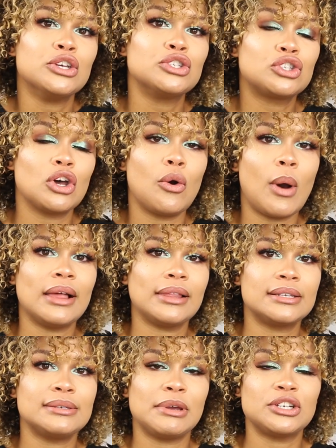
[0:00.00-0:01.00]
So I
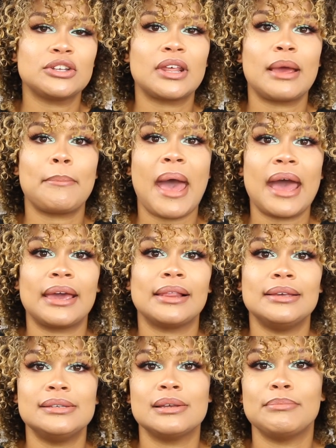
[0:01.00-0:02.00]
like to make sure that I pack
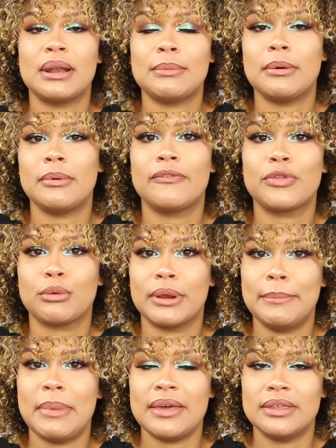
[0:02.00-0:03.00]
at least a minimum of
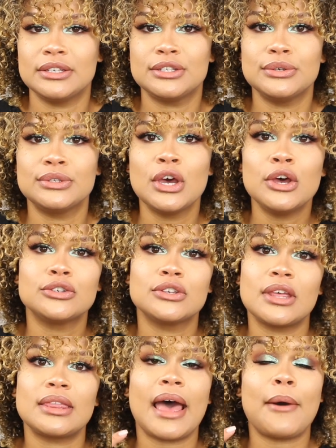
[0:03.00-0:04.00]
3 bathing suits,
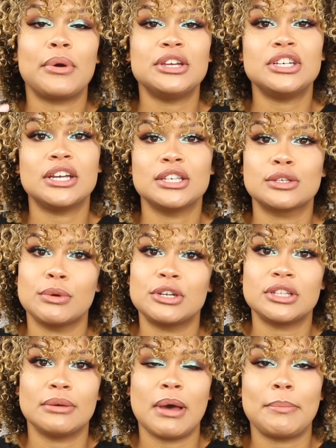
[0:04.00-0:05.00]
so that way she can
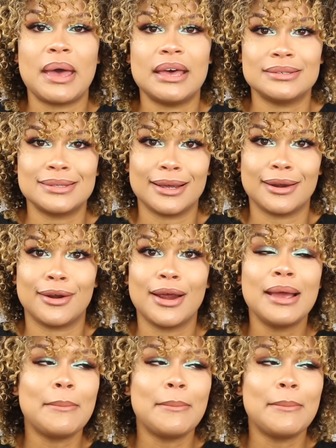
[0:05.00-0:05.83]
switch them up as they're